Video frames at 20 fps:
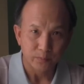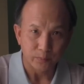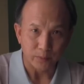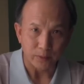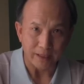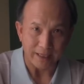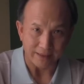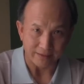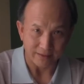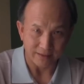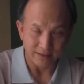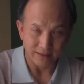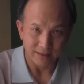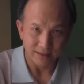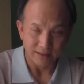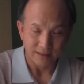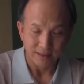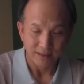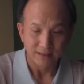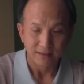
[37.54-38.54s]

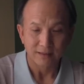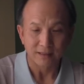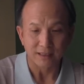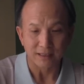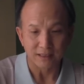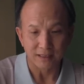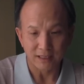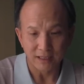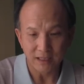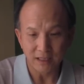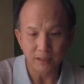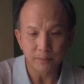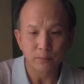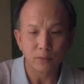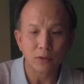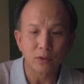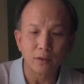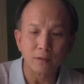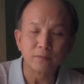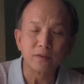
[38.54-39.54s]
press the
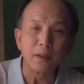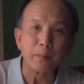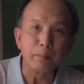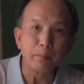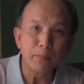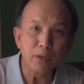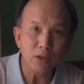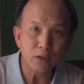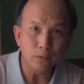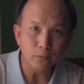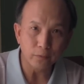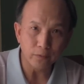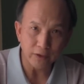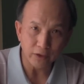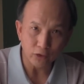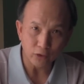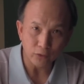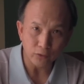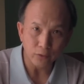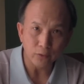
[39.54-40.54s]
tip of the middle
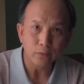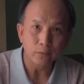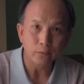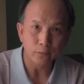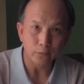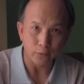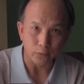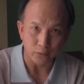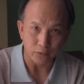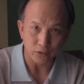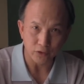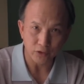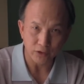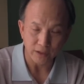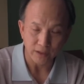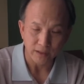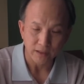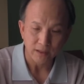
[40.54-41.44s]
finger first.